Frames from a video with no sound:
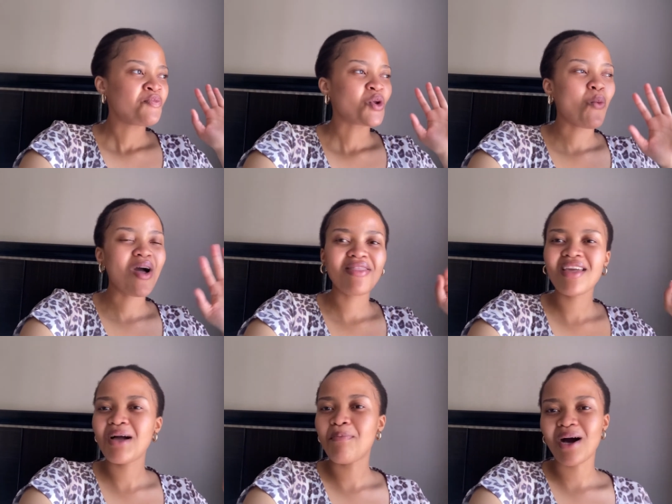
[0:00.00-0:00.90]
one
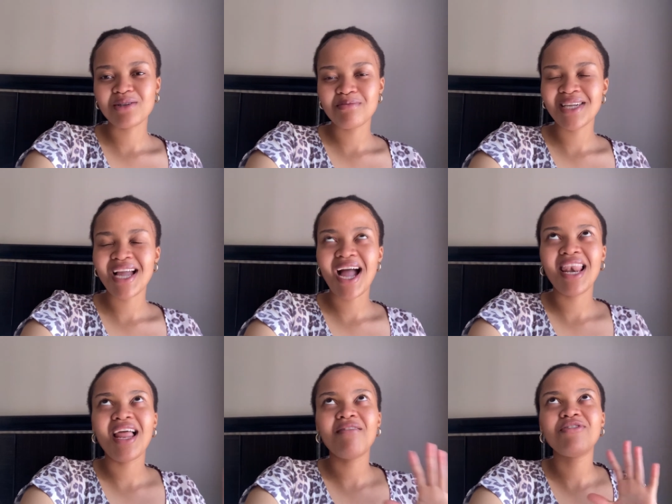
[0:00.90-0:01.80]
thing about me i
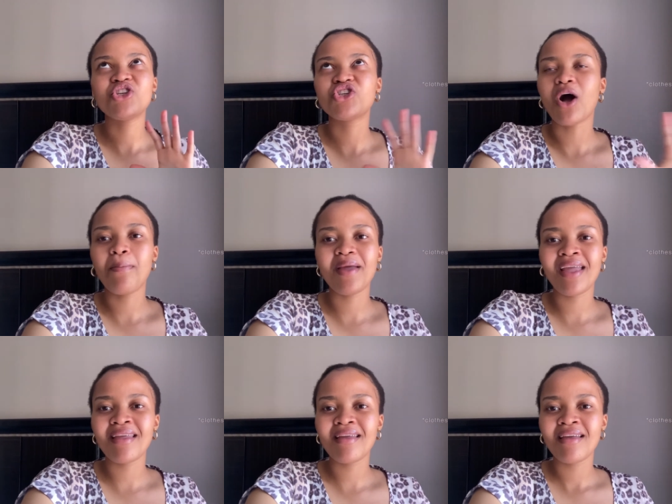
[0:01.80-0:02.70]
love
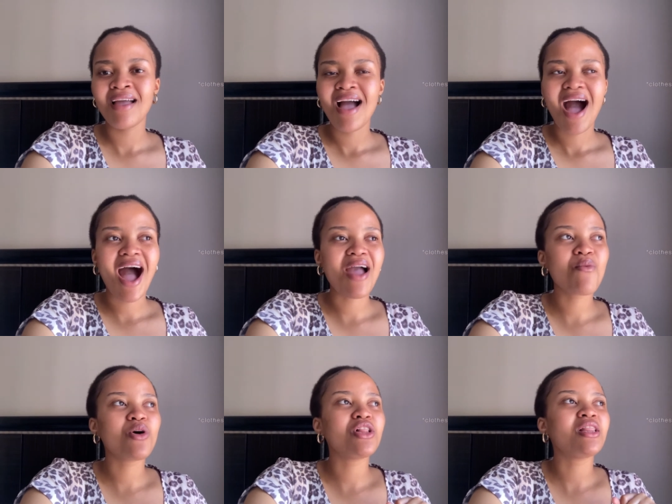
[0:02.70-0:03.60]
shopping i
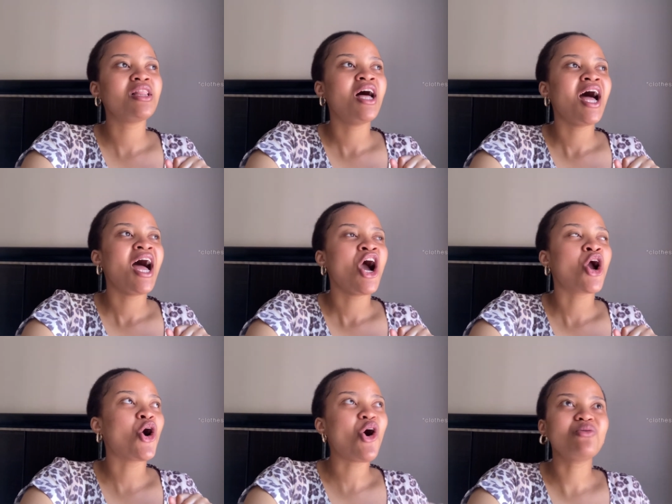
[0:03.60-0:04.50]
will
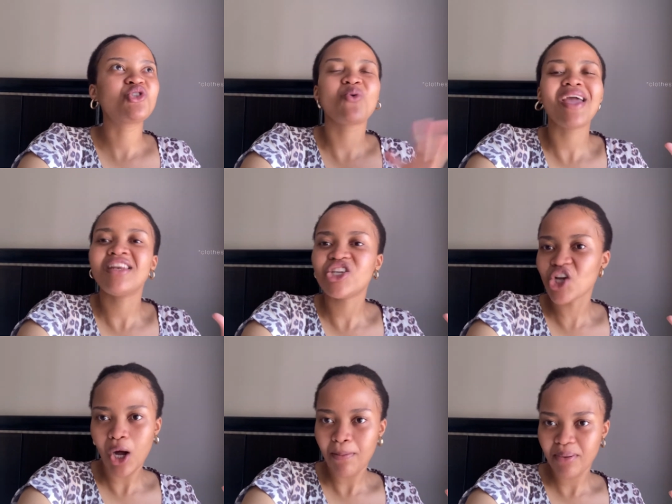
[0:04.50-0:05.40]
go to any
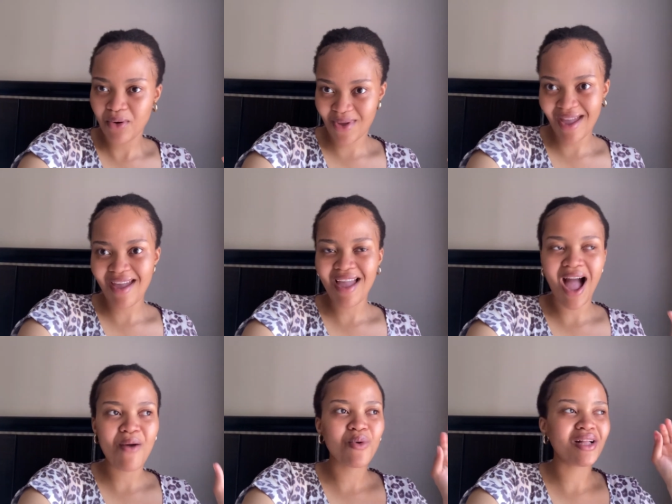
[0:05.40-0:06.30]
shop okay
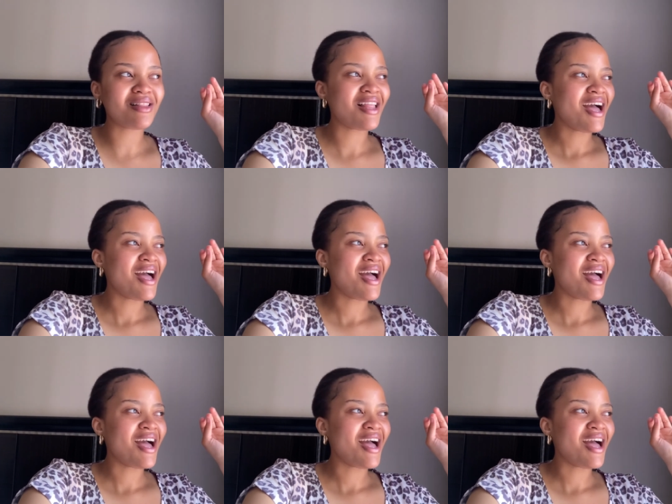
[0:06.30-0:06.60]
i will